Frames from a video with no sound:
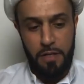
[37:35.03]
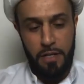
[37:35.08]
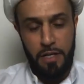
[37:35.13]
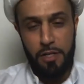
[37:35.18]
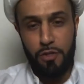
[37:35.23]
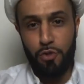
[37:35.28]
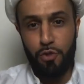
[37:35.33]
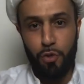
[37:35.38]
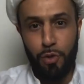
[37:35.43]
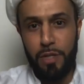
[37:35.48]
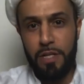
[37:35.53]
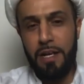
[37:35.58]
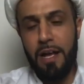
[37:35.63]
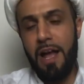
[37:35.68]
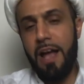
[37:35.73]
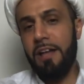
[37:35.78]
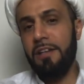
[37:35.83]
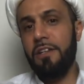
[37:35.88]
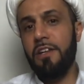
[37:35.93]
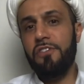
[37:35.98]
In
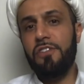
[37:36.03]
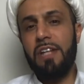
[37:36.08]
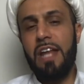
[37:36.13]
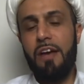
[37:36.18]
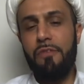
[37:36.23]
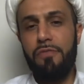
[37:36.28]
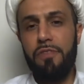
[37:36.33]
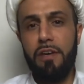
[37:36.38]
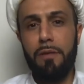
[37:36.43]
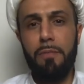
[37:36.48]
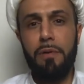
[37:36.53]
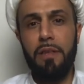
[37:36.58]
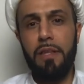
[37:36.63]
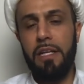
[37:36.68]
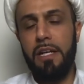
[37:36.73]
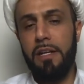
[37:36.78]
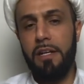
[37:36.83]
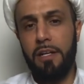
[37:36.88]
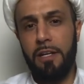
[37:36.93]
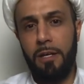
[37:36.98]
dunya, it doesn't have the
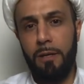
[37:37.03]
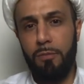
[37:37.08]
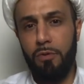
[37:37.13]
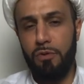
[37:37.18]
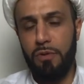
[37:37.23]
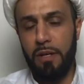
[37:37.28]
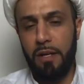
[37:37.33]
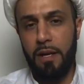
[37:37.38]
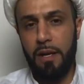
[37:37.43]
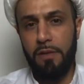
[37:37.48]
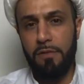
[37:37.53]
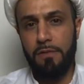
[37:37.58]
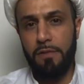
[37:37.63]
ability to communicate.